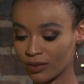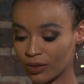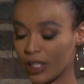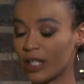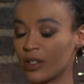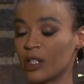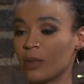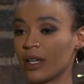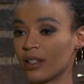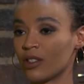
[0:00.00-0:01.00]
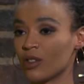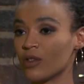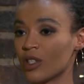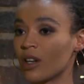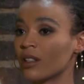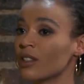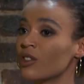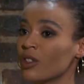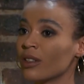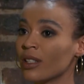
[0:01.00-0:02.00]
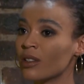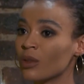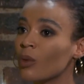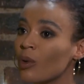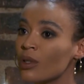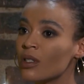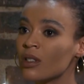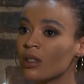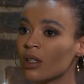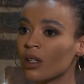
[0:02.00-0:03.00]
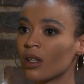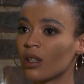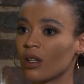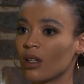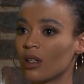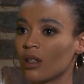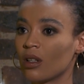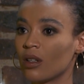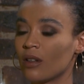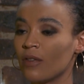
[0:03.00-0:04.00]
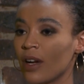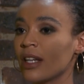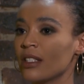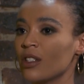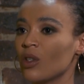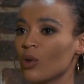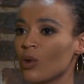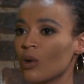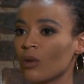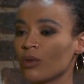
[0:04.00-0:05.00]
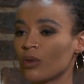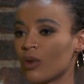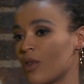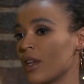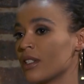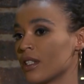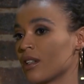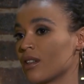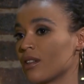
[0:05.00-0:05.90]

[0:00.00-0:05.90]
really respect that you've started this journey towards finding your authentic